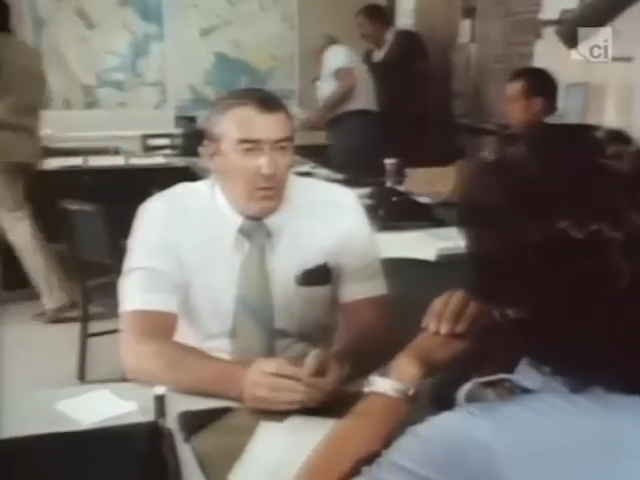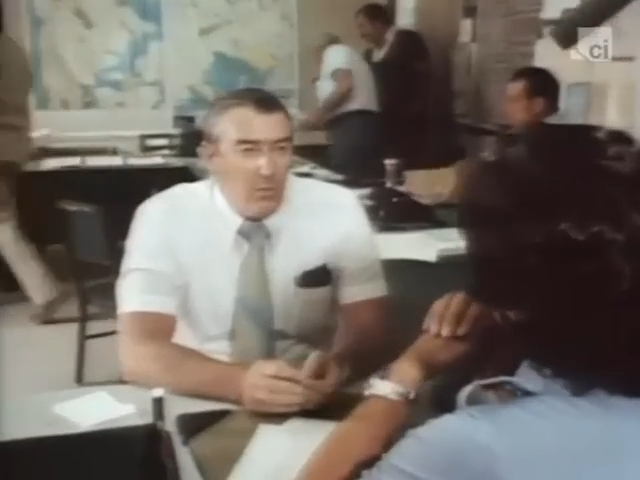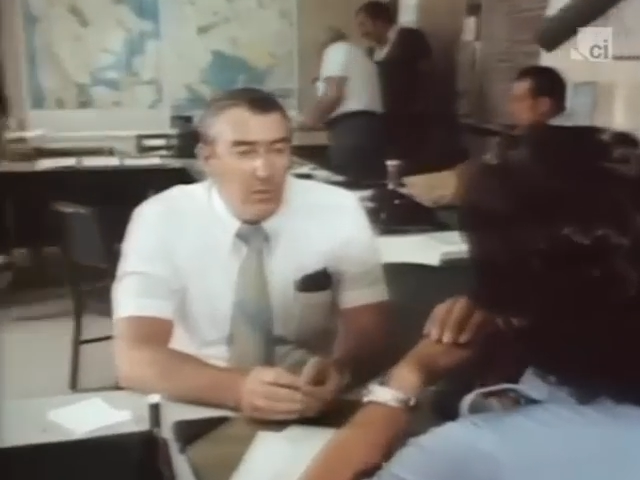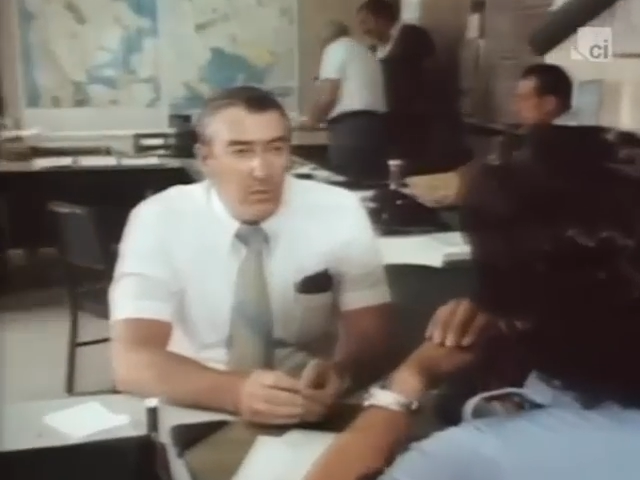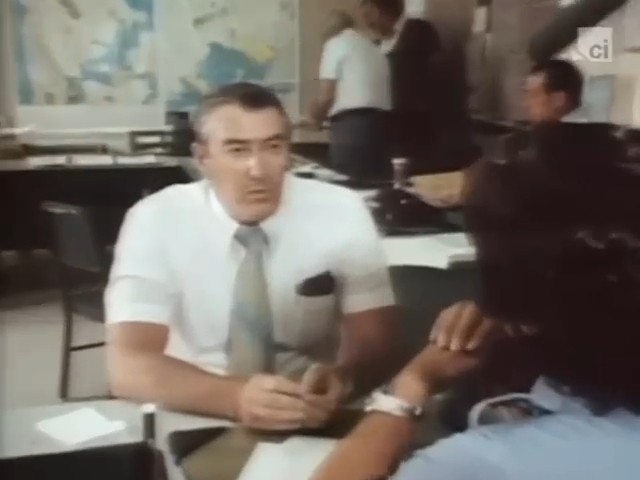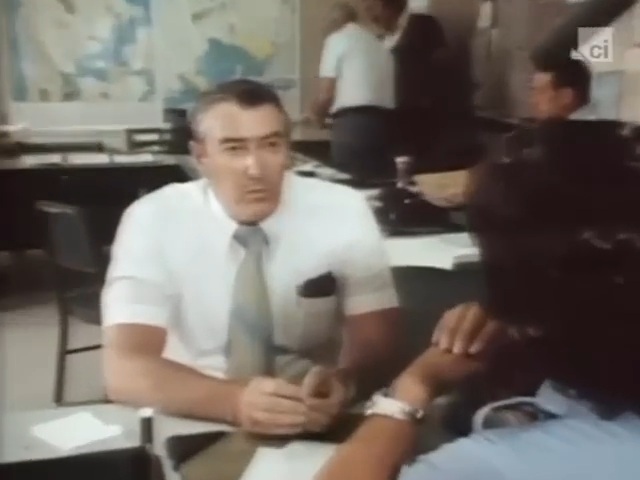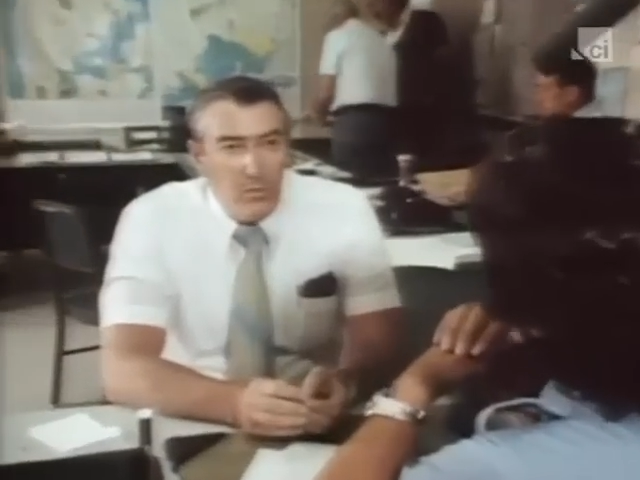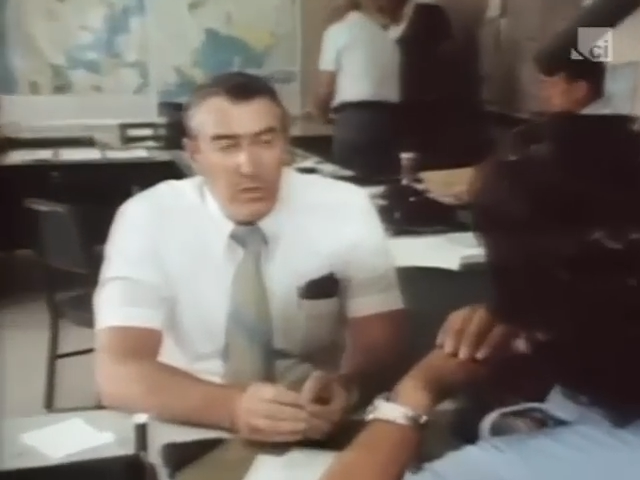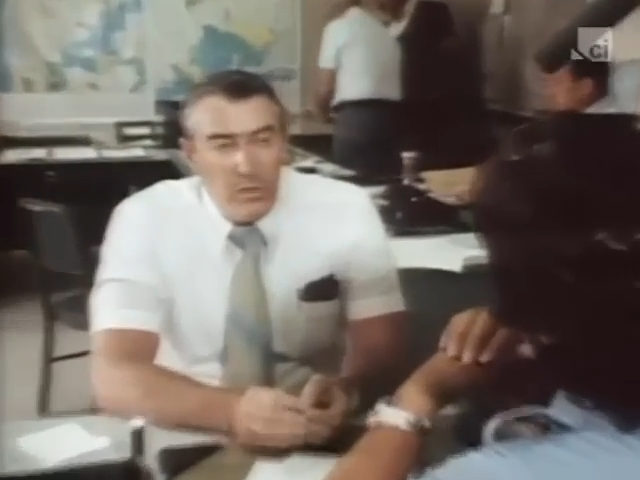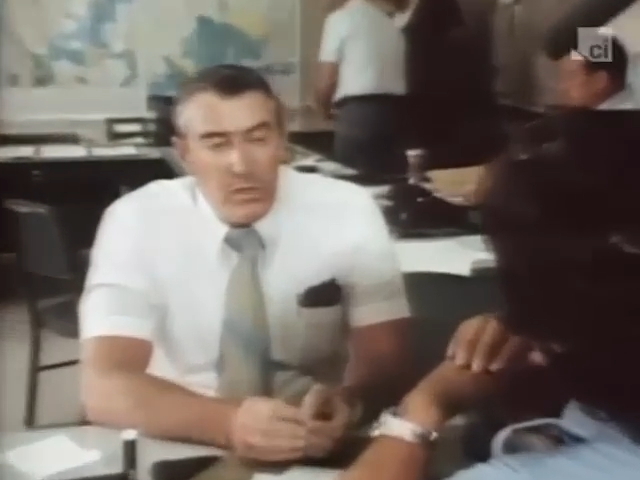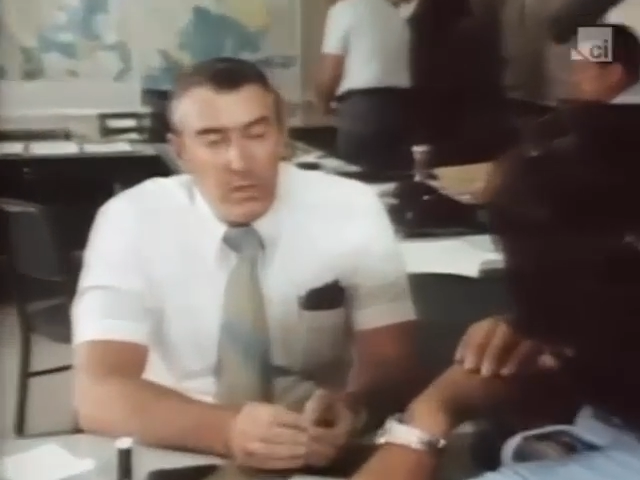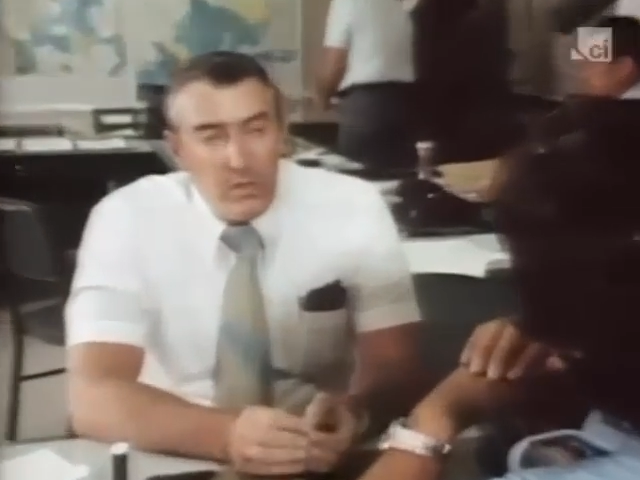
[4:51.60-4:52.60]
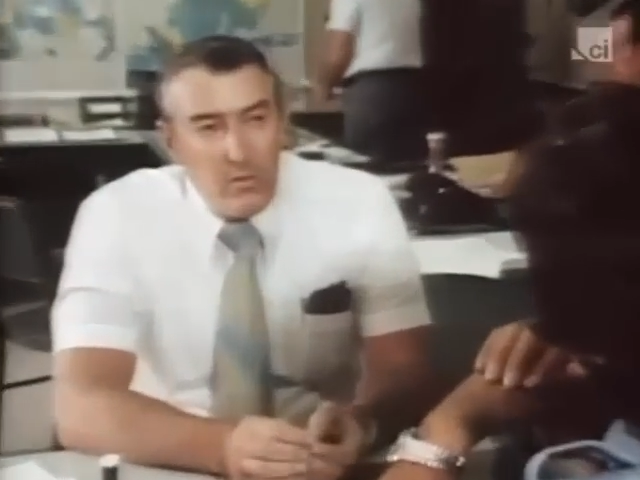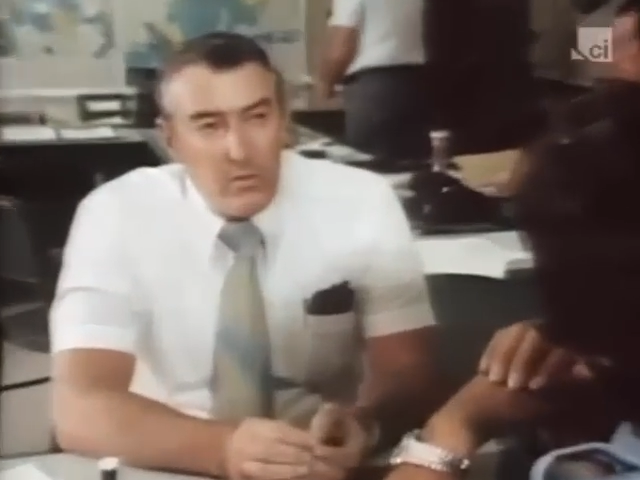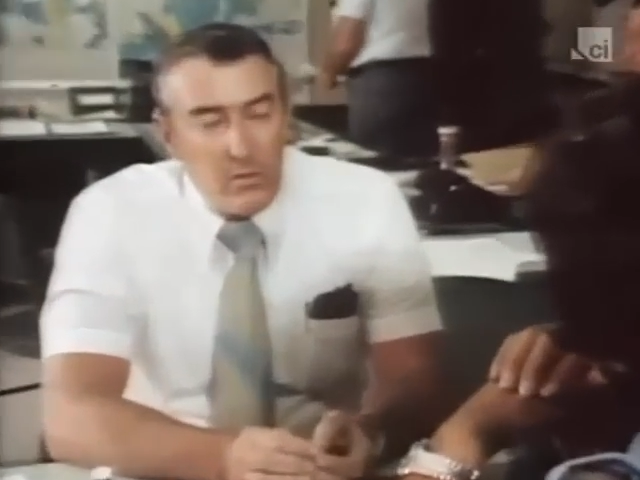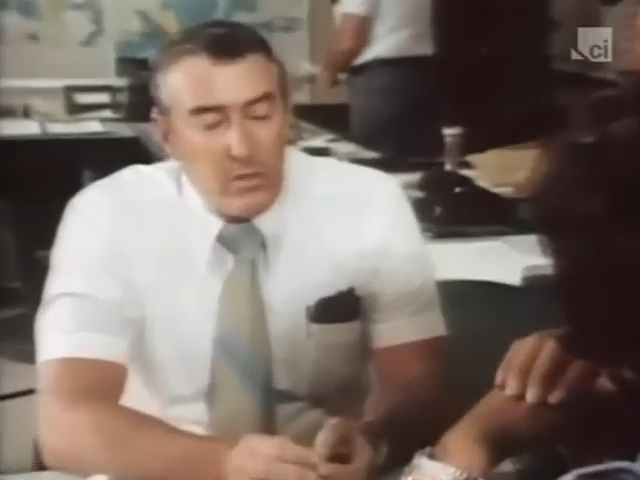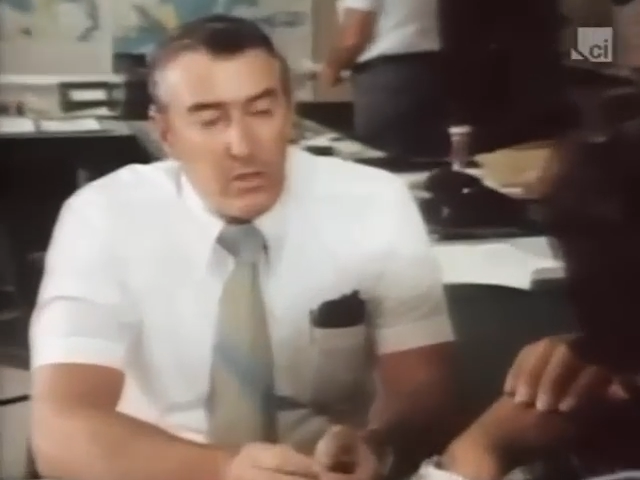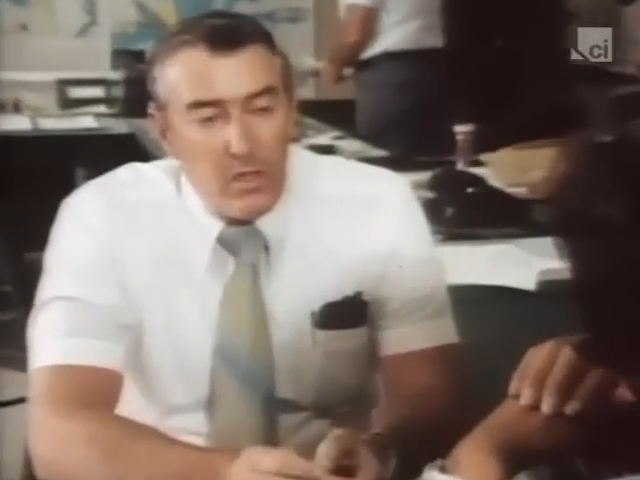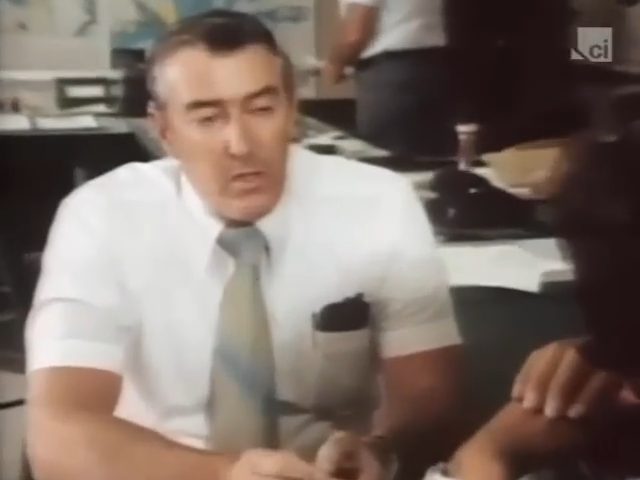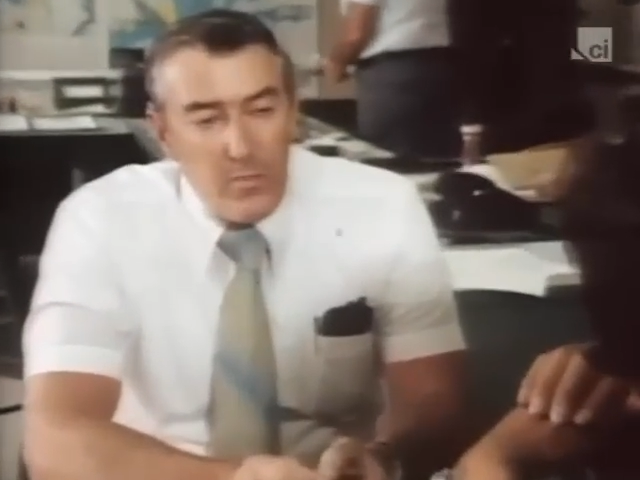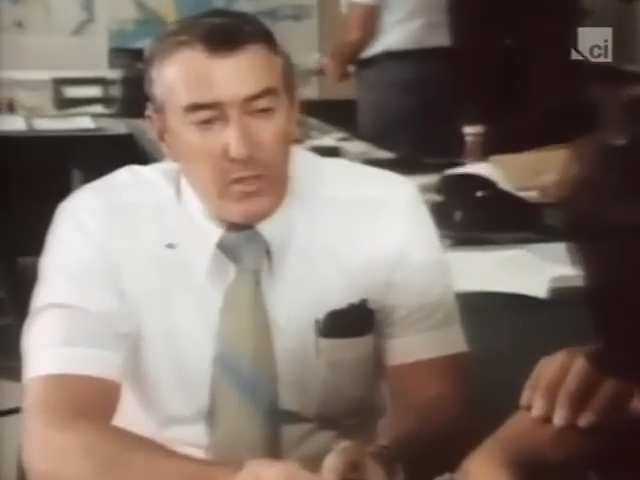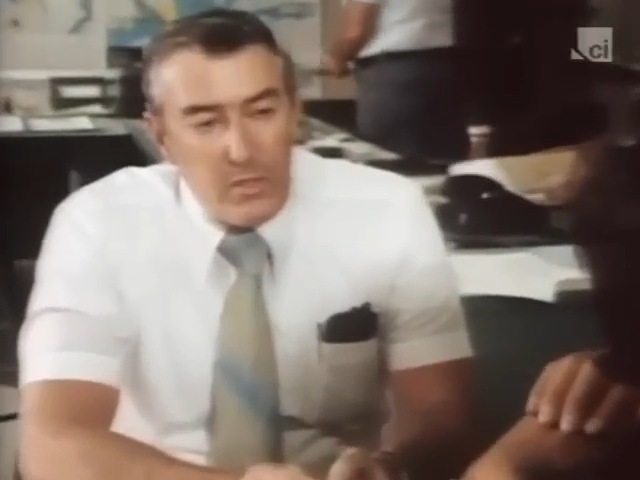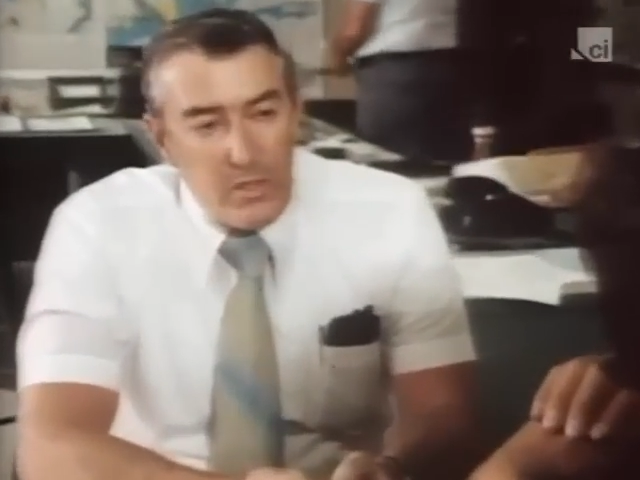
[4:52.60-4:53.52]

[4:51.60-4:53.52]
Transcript: we, we think just a common